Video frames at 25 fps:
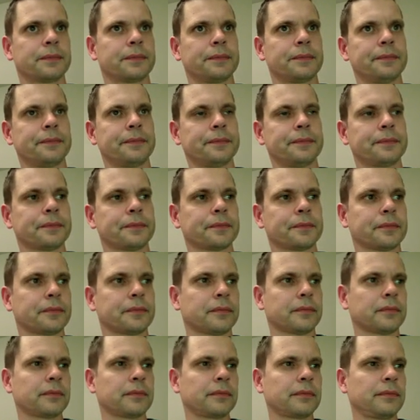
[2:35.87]

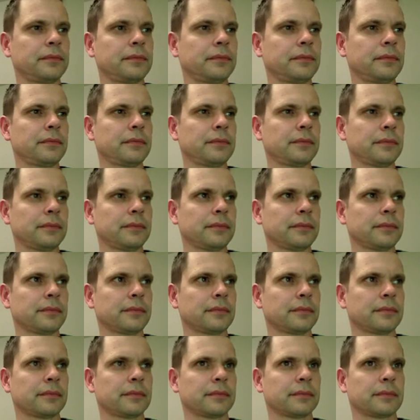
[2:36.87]

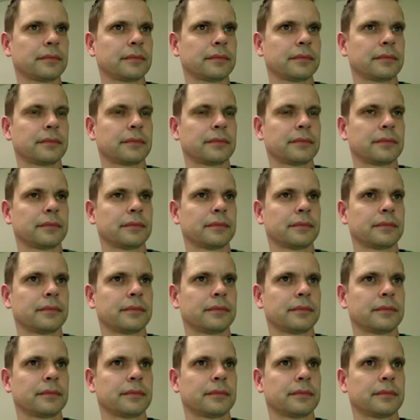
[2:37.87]

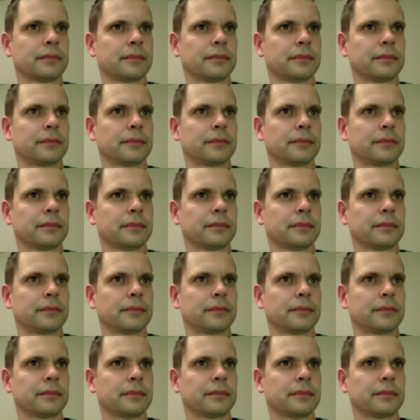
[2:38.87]
Nothing is said.